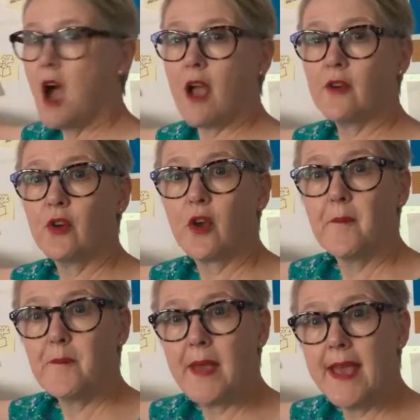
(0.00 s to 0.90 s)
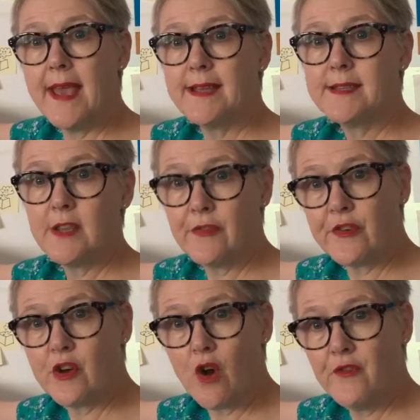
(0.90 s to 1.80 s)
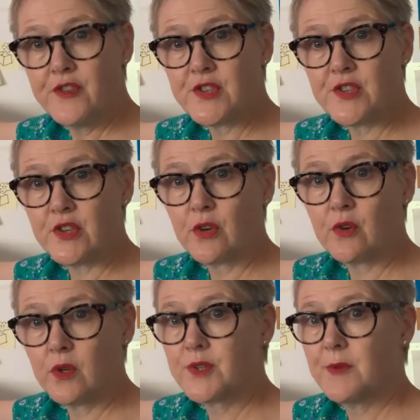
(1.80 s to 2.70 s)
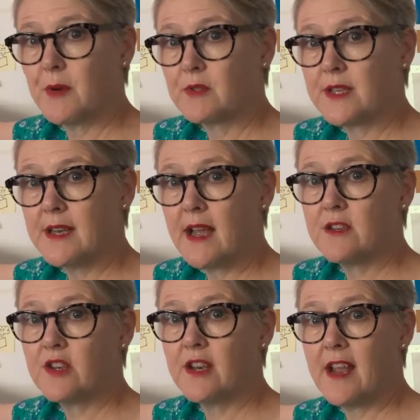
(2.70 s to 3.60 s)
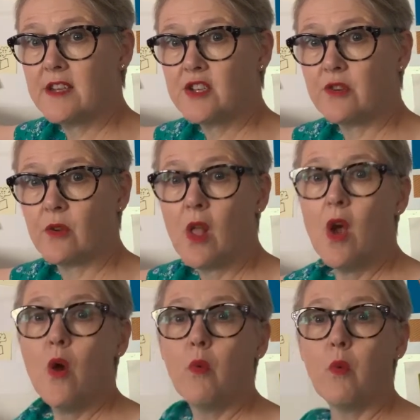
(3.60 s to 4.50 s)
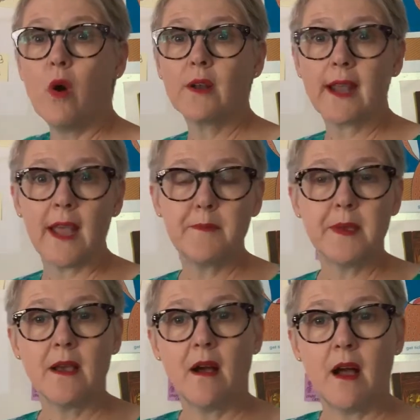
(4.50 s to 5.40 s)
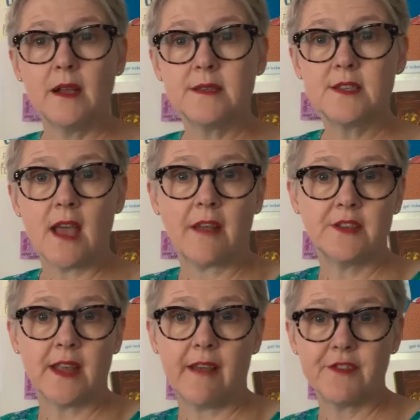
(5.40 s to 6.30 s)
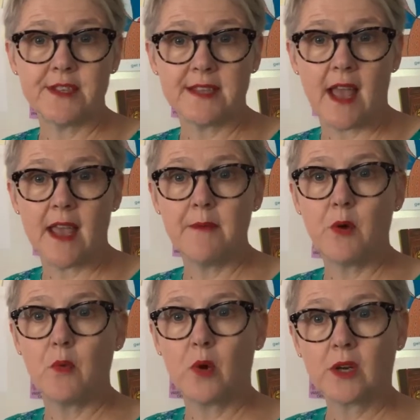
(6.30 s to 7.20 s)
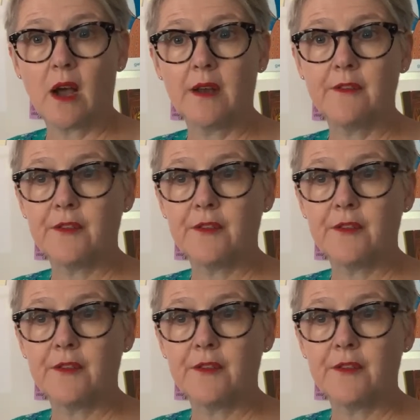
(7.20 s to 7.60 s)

I could compare different offices across a multinational. What KPIs do they have the same, or what kind of